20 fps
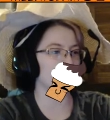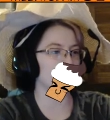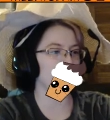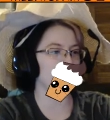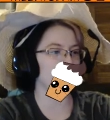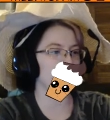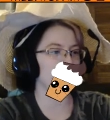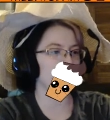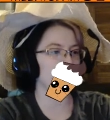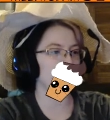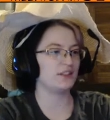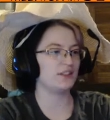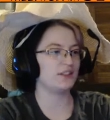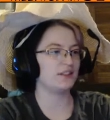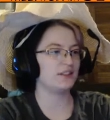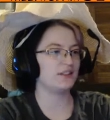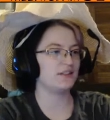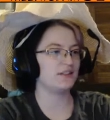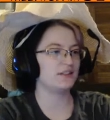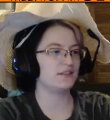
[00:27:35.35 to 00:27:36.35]

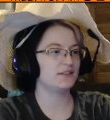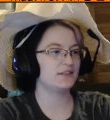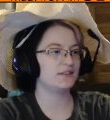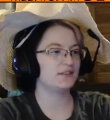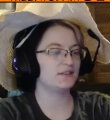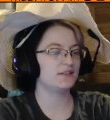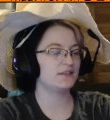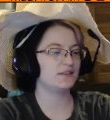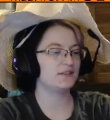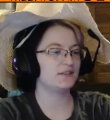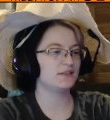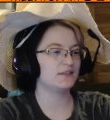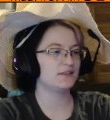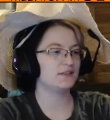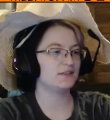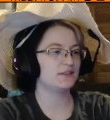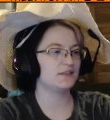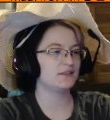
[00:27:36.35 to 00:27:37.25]
Nobody speaks.